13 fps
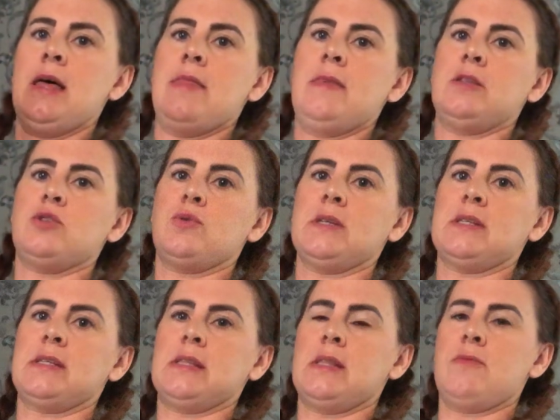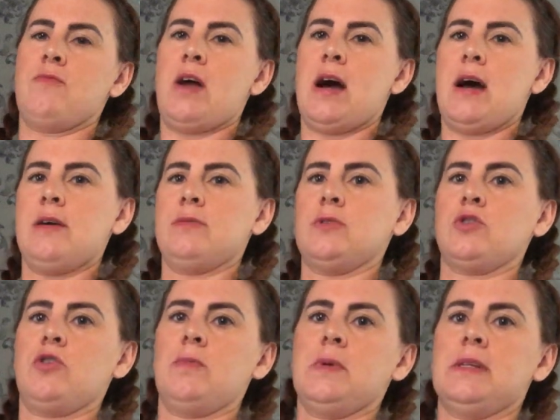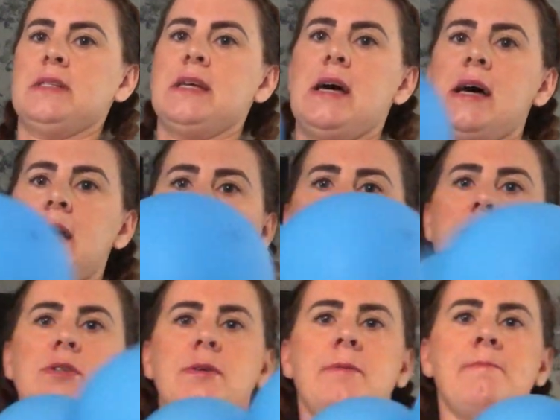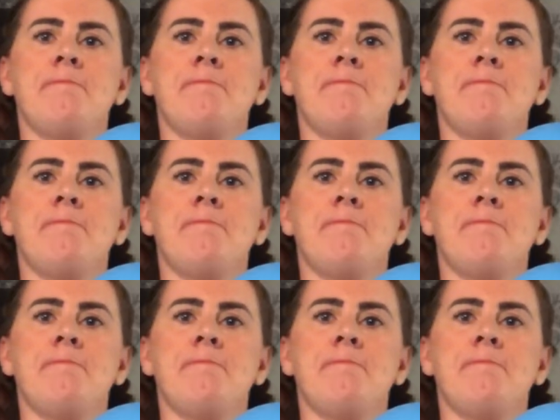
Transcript: then twisting them round a couple of times.